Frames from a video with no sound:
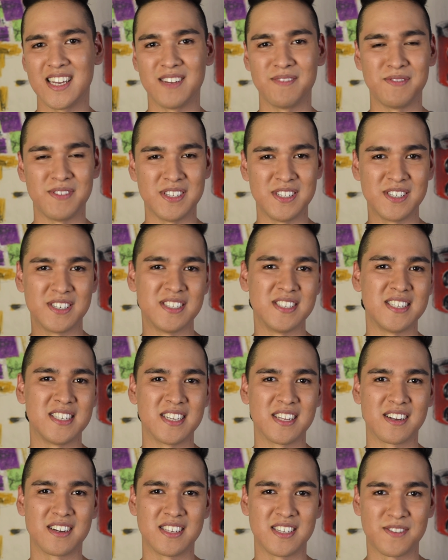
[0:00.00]
If you do
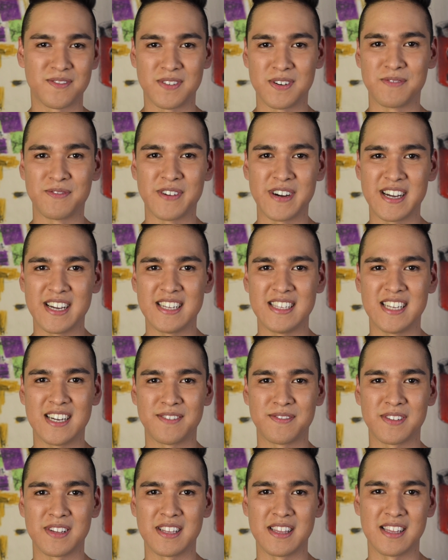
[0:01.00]
conceal it a different way,
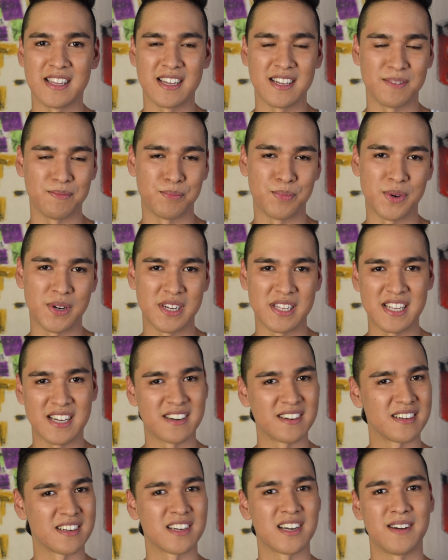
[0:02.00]
definitely put it
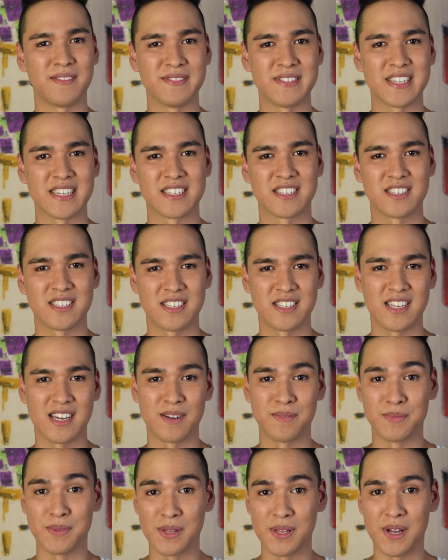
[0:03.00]
down in the comment section
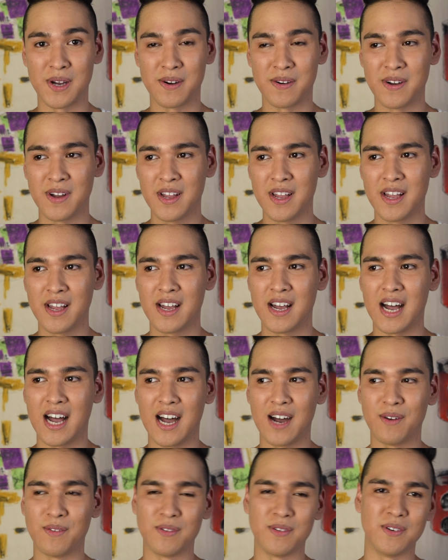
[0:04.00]
down below.
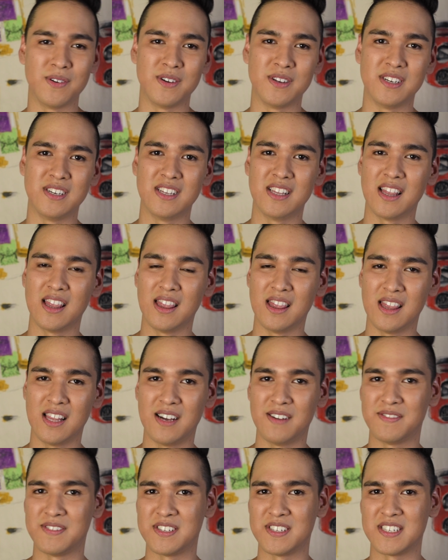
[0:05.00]
I would
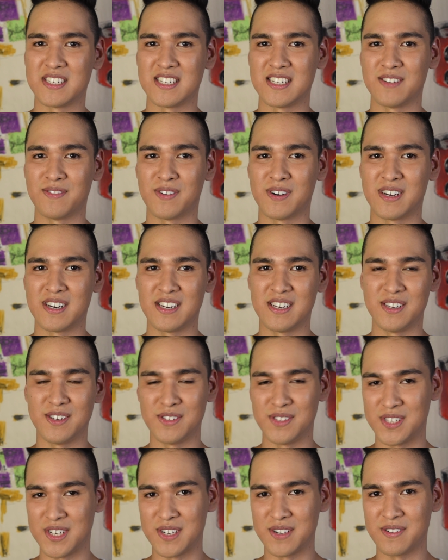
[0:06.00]
love to see what you
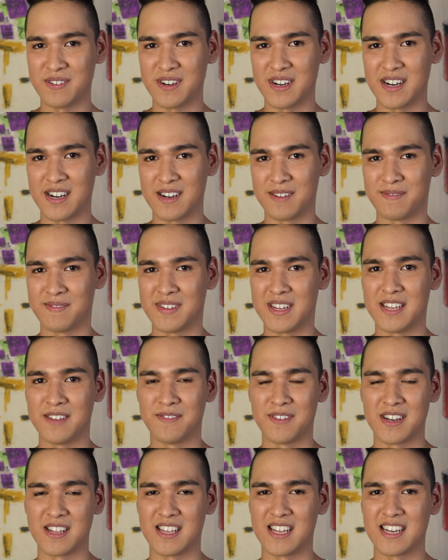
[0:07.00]
do.
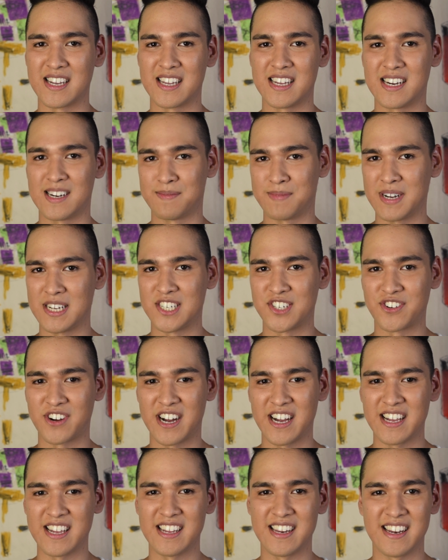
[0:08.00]
If I like it, I might
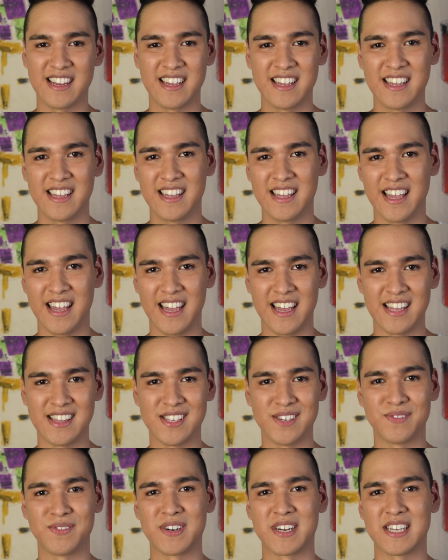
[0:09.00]
try it. And
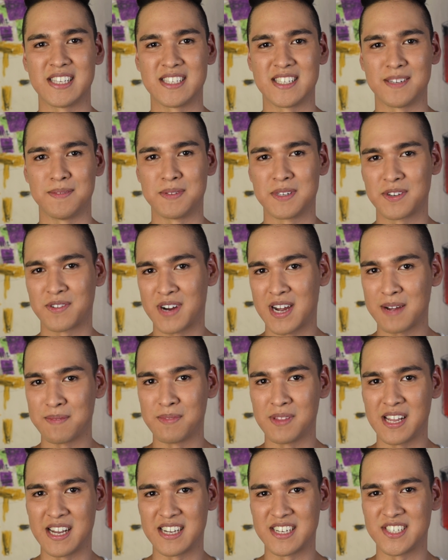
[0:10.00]
don't forget to
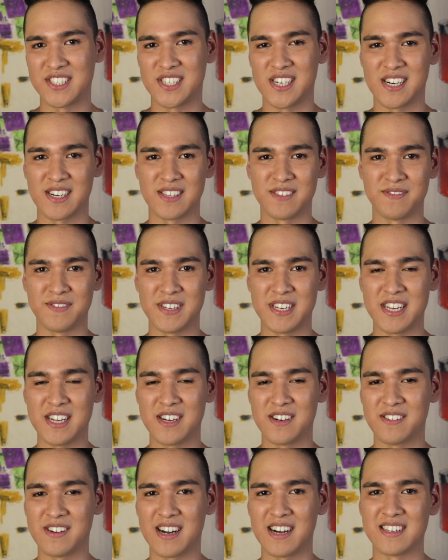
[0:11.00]
subscribe, like, share the
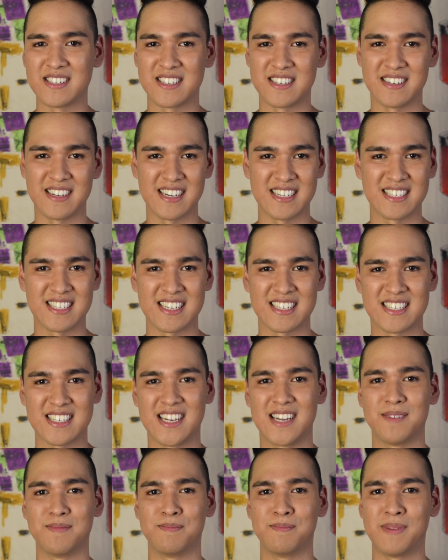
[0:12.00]
video. I'll see you guys next
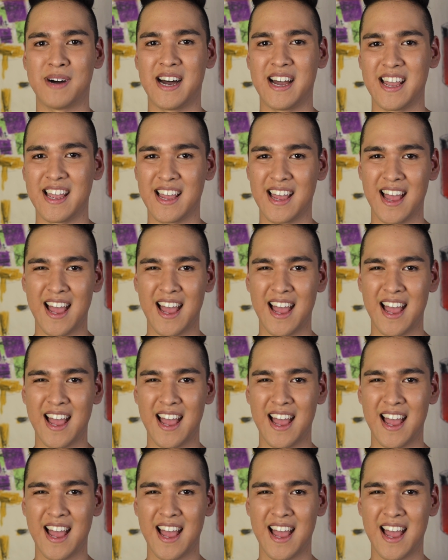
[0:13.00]
time. Bye.